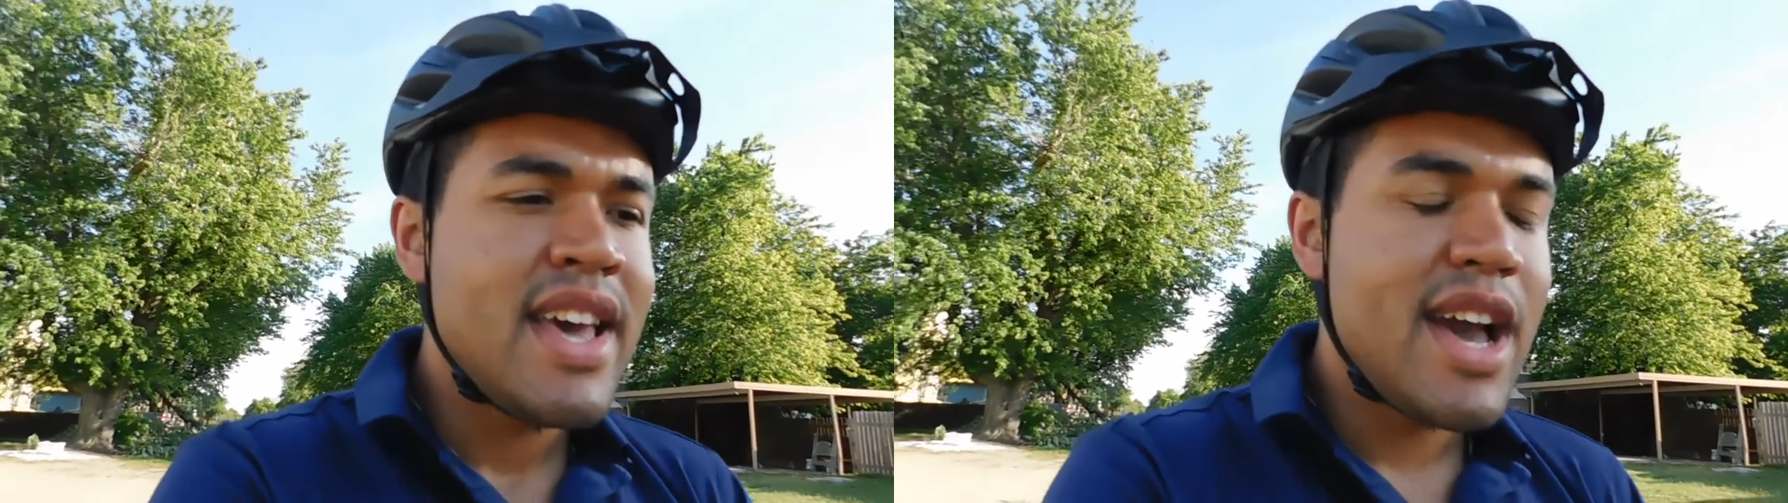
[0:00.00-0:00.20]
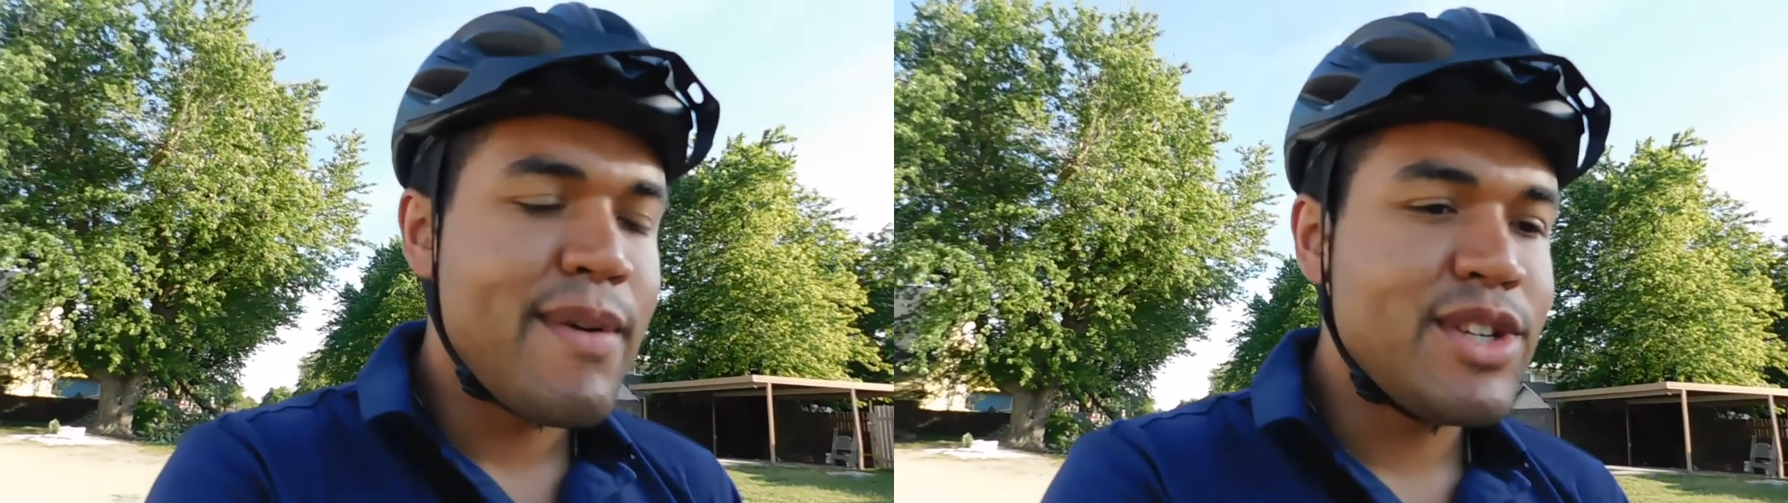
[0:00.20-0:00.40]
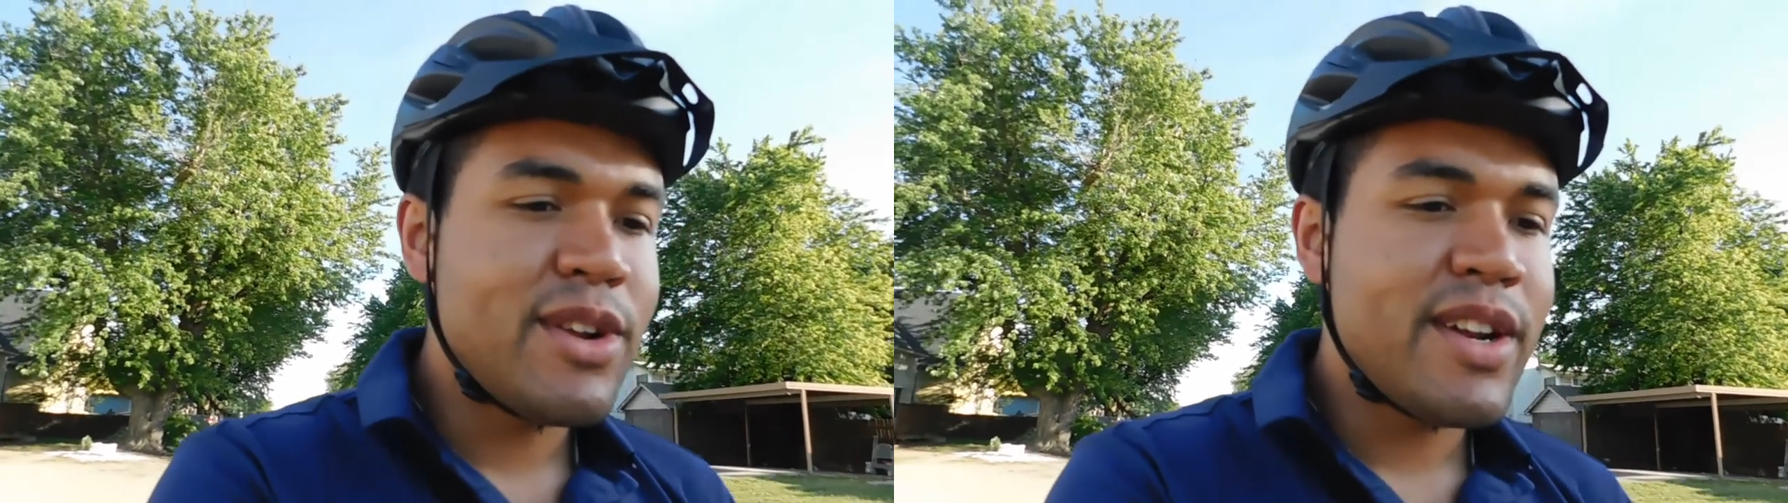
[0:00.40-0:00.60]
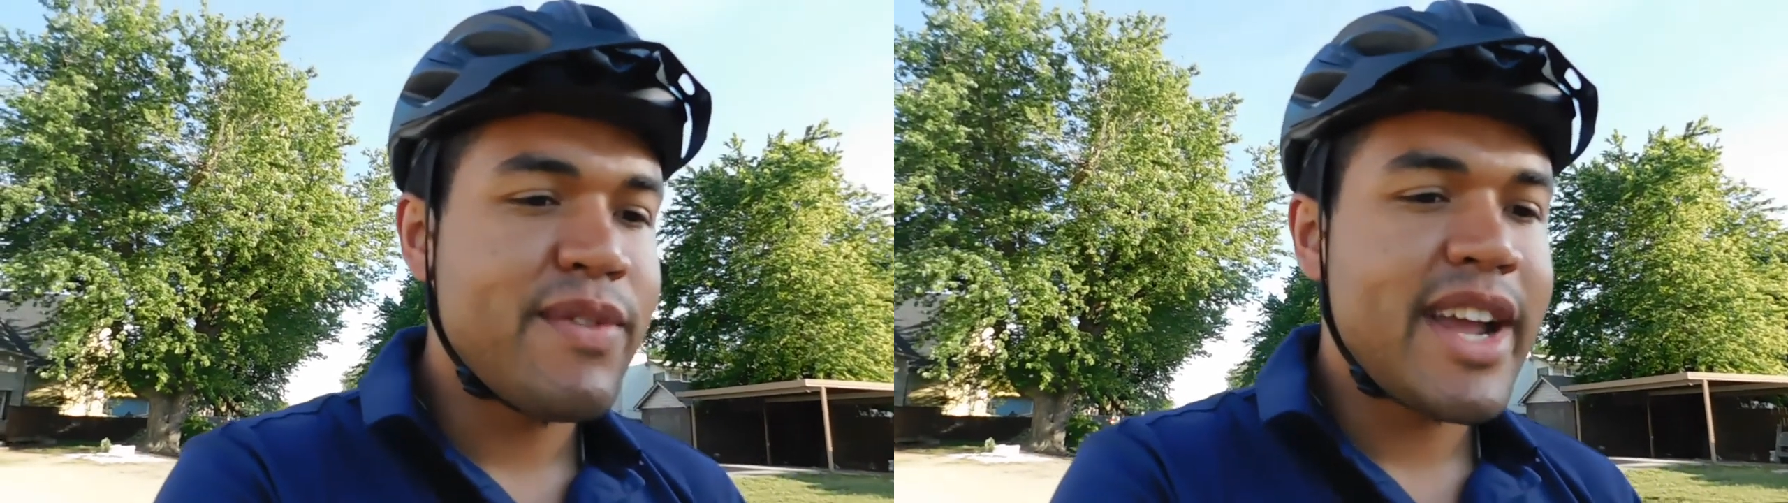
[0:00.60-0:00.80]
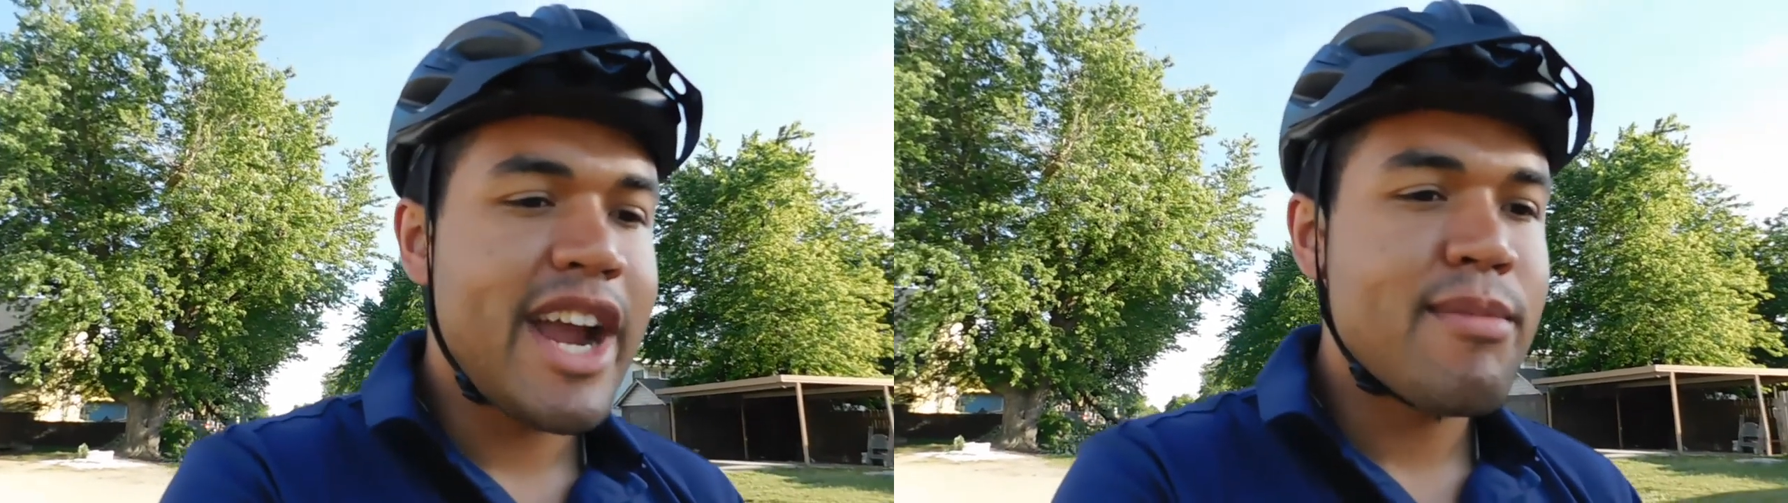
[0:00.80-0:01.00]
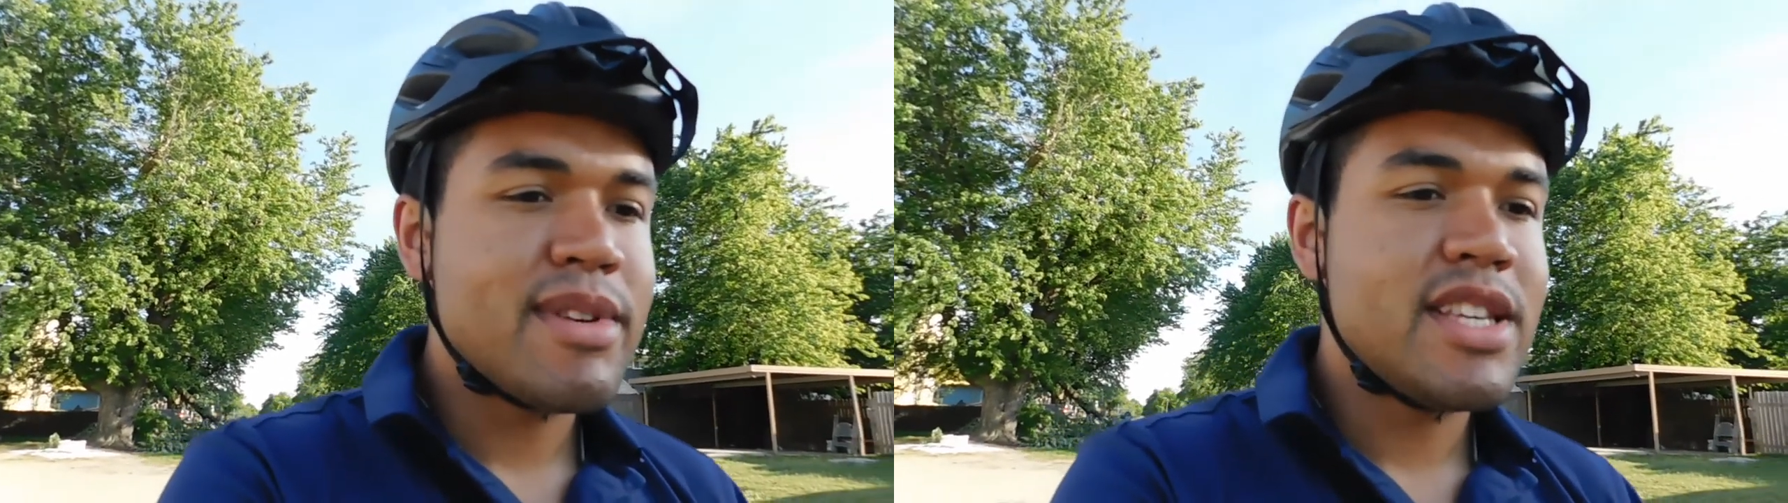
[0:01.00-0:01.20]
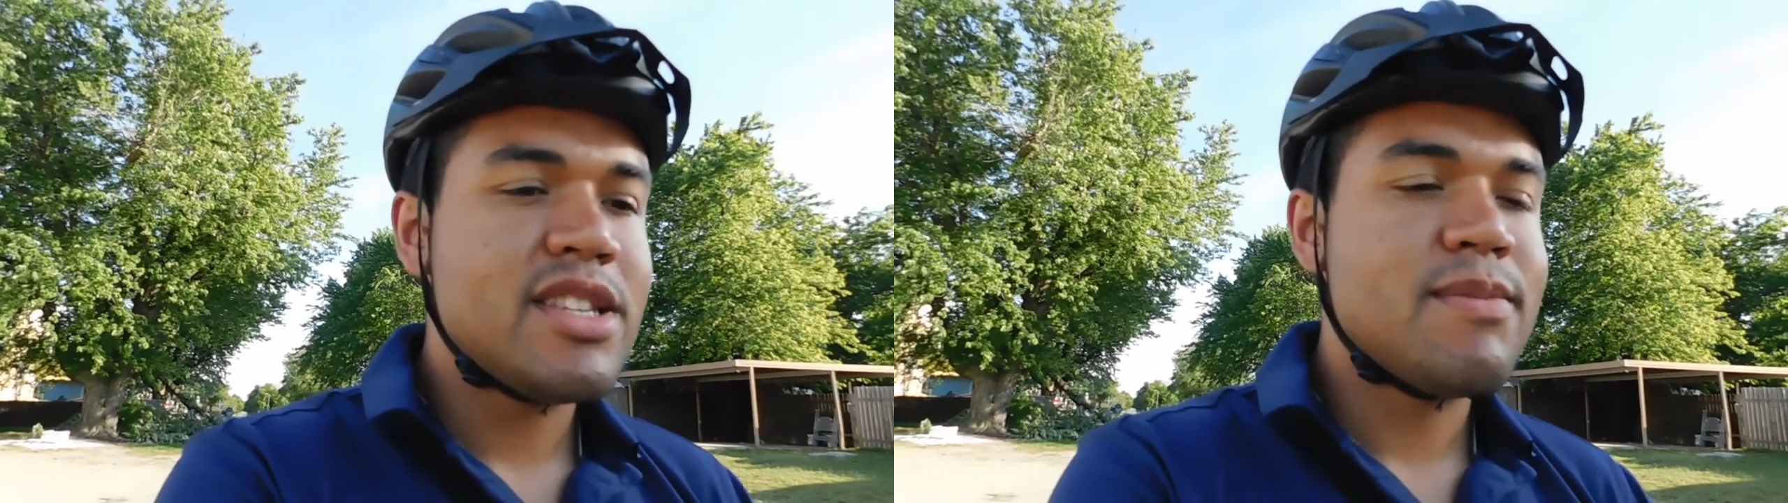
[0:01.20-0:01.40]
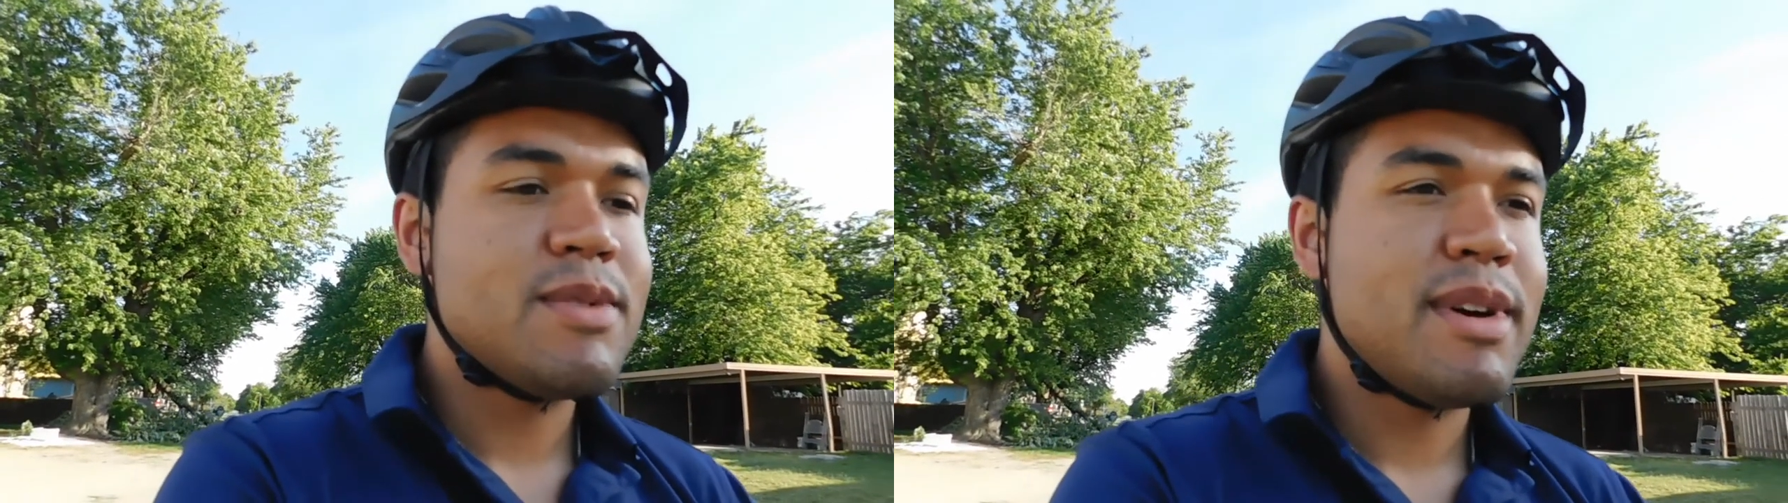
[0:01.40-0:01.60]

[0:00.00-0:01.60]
And we shoot on different camera systems,